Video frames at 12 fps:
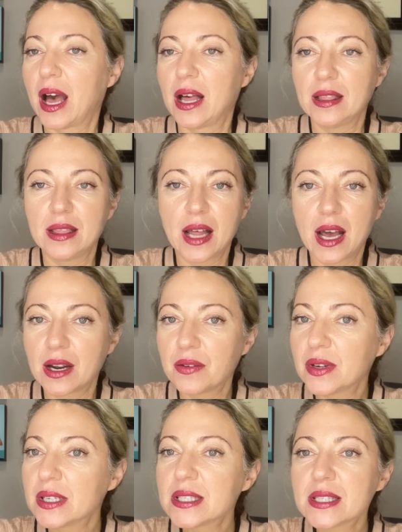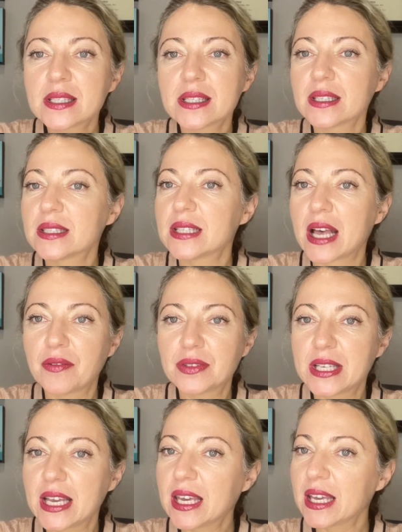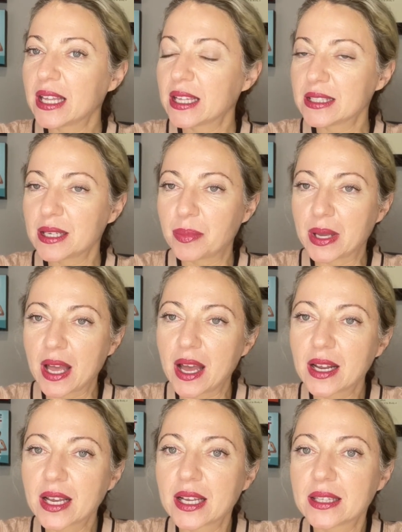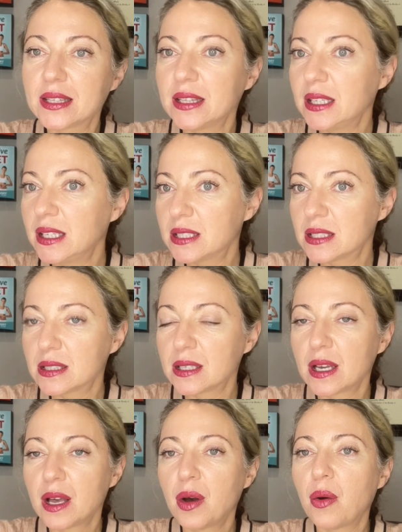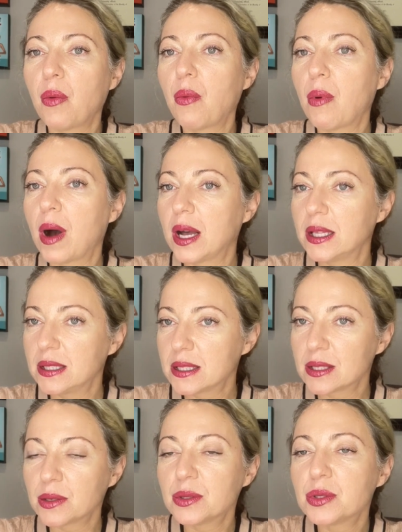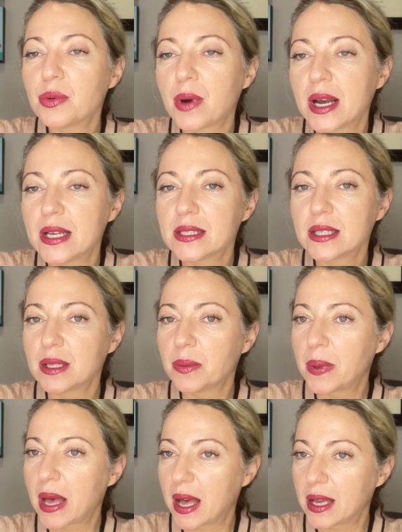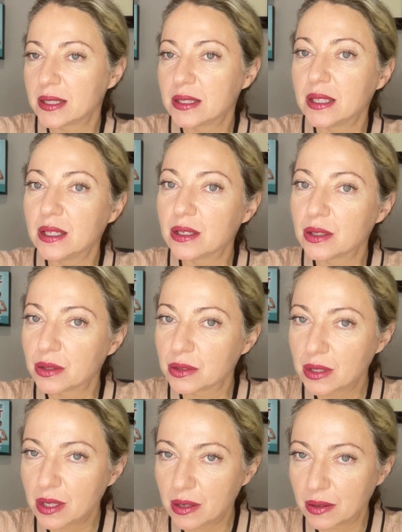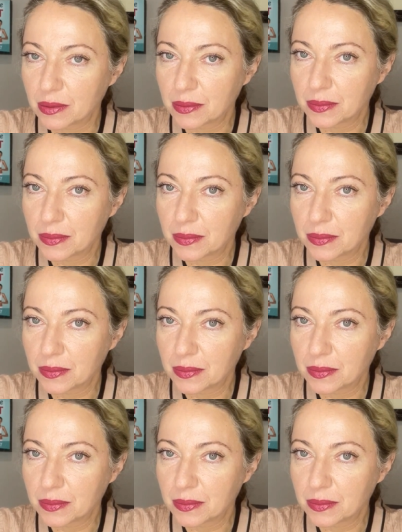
A lot of us have taken antibiotic at least once or twice in the past year or two.